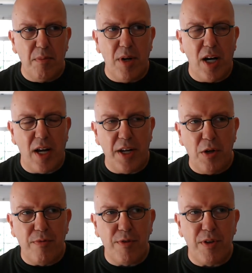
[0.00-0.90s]
But I
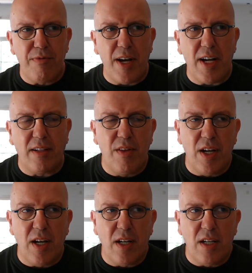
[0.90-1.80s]
know for a fact
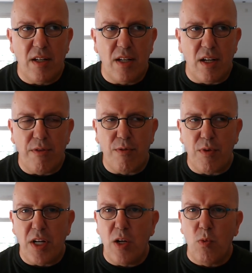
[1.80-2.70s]
that in the
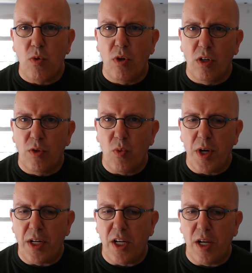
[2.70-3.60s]
3D world,
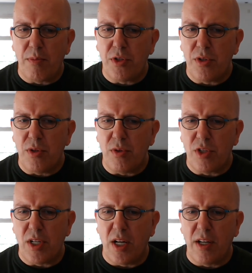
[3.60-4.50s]
when it comes to
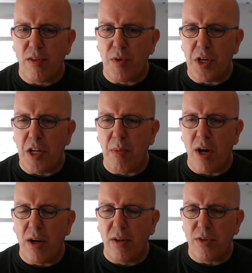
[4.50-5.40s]
selling 3D
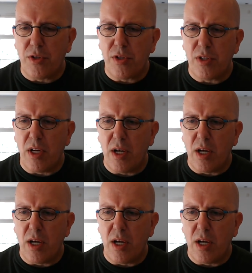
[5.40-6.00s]
models,